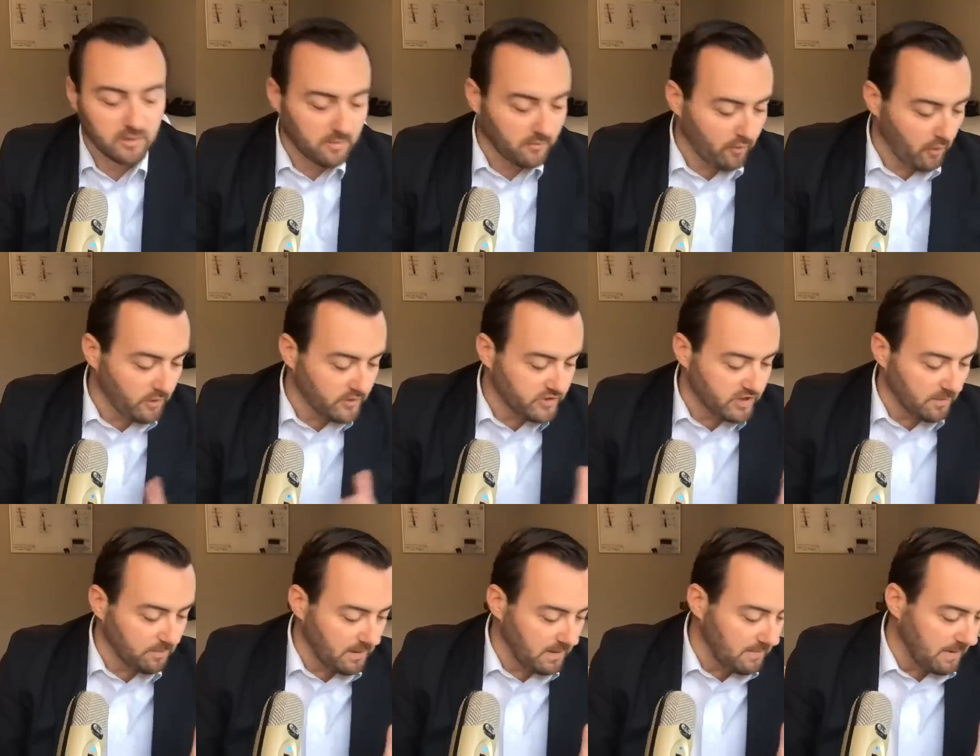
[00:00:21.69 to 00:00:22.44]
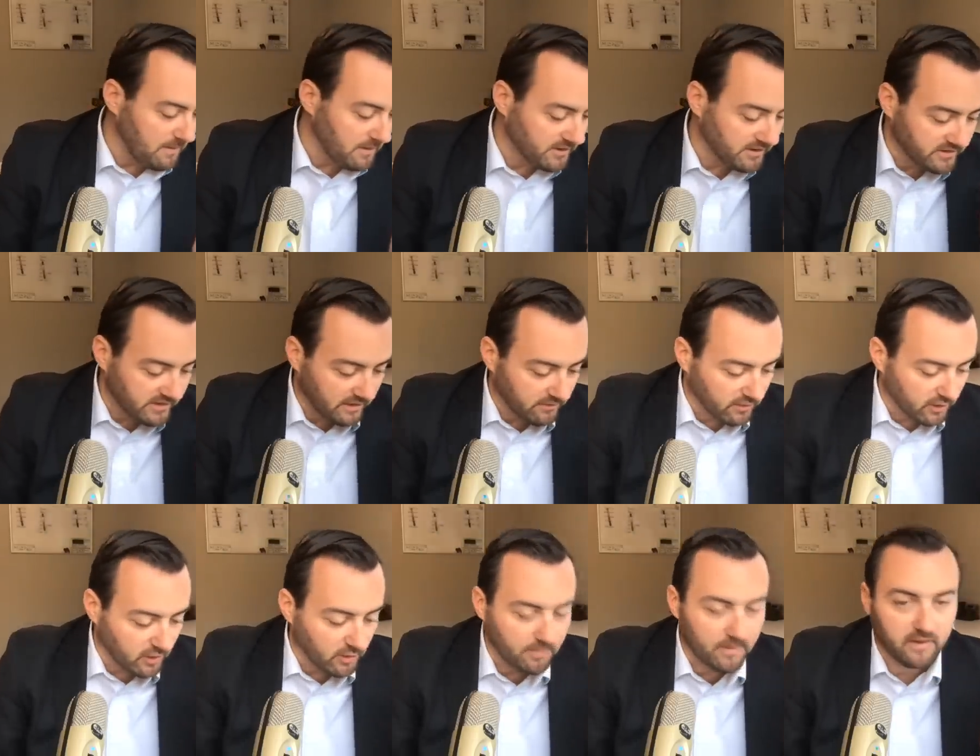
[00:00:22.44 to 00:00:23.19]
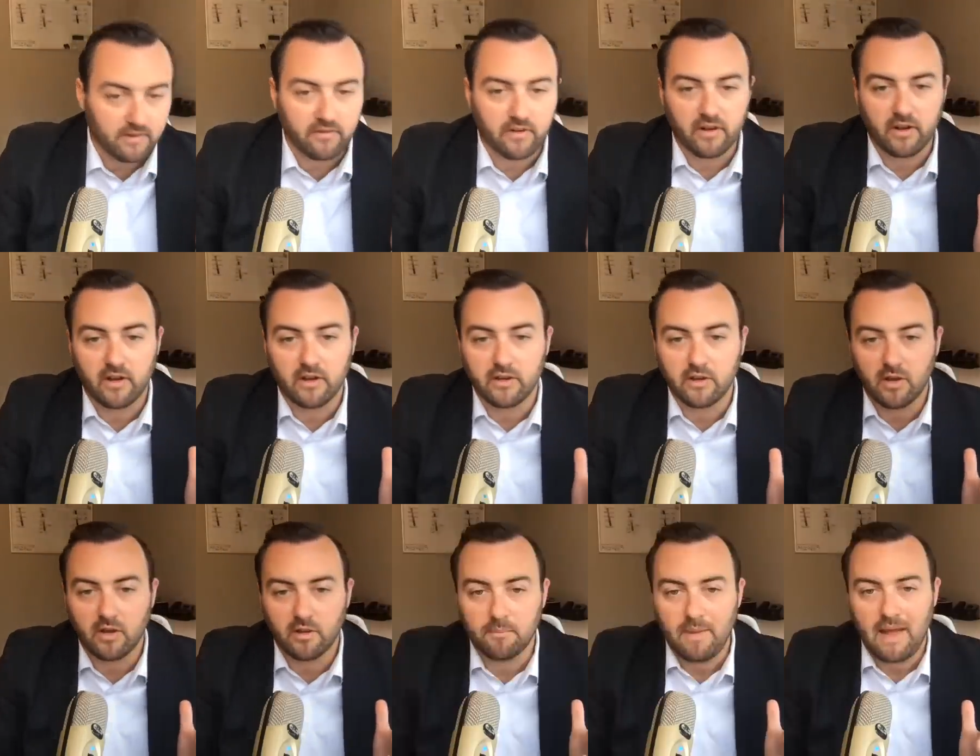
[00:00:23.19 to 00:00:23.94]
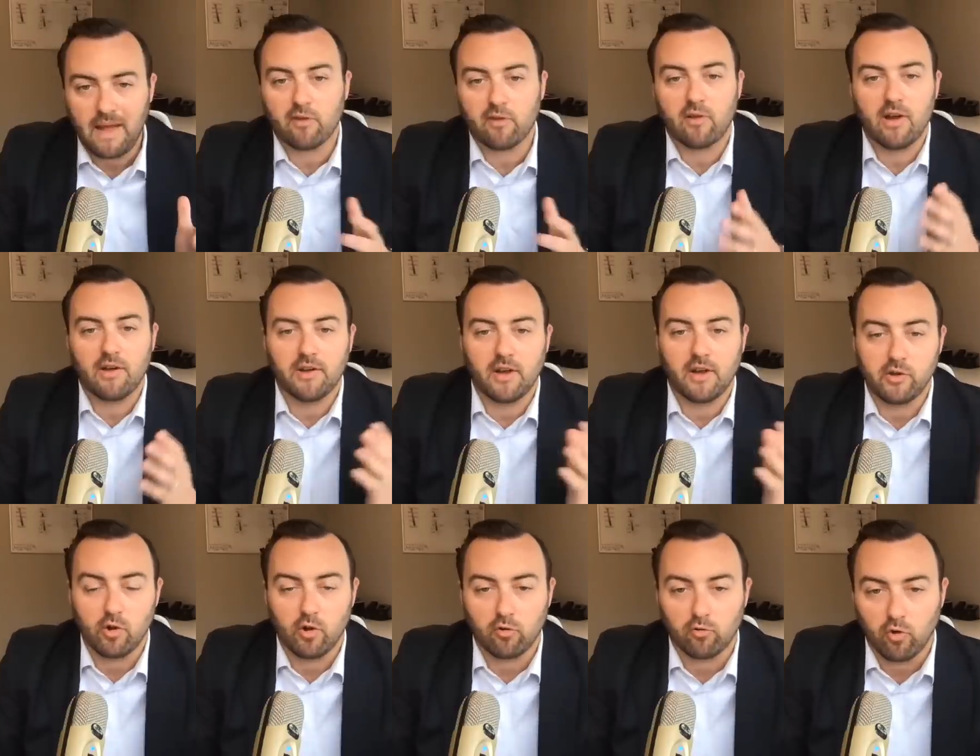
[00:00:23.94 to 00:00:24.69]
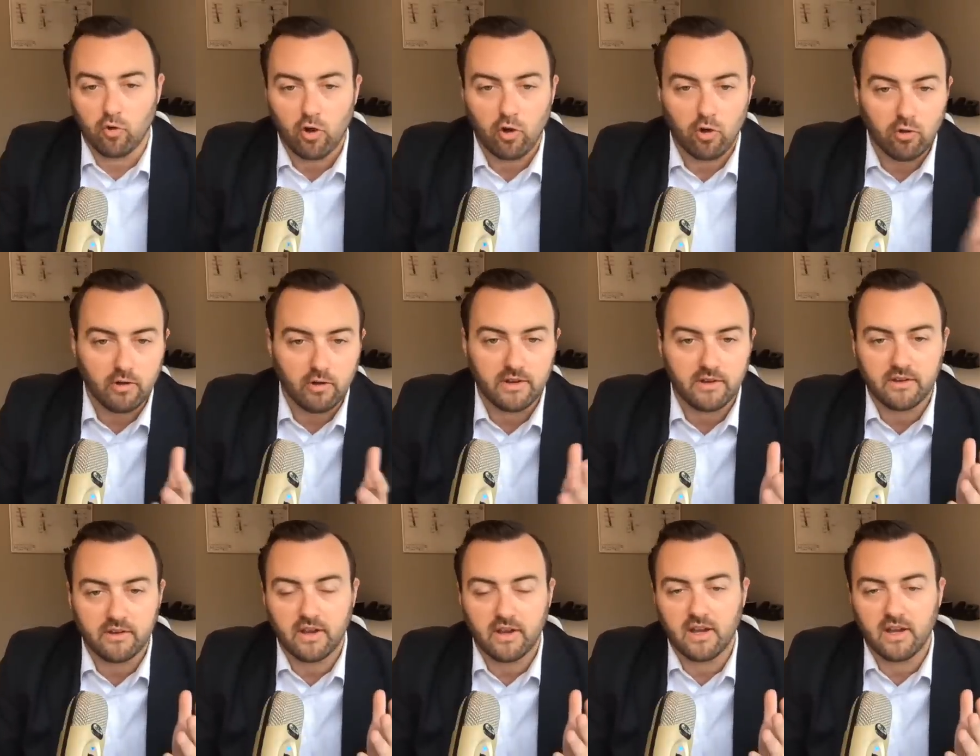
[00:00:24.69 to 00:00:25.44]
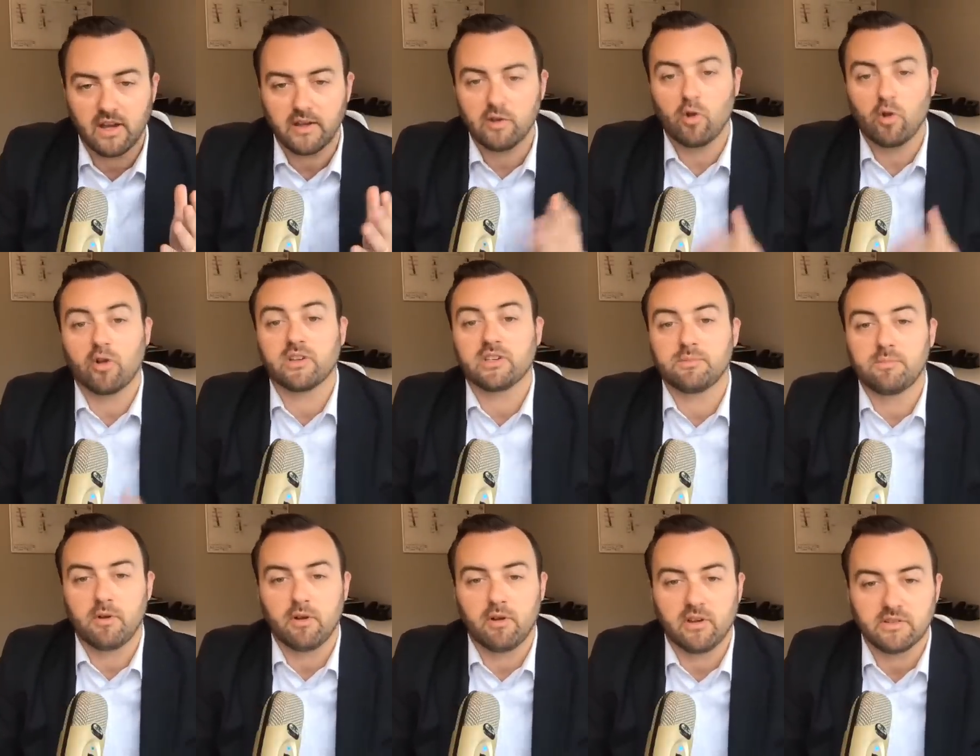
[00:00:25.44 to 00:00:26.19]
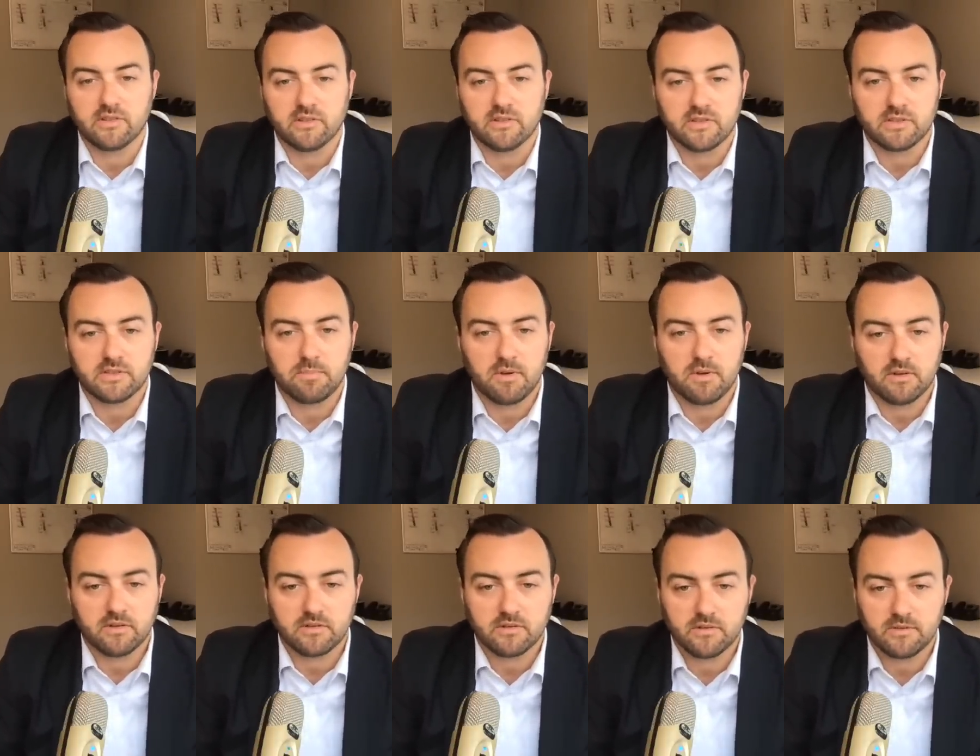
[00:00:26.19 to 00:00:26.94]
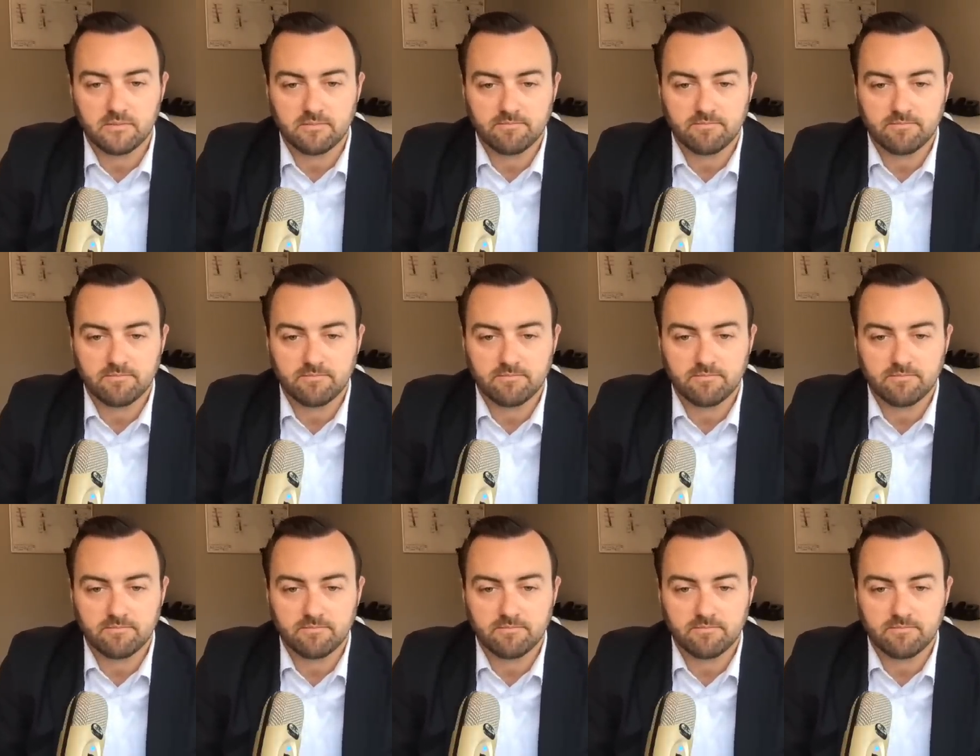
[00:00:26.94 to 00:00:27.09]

before we jump in, maybe just give a little bit of a background on your role and your experience in the space.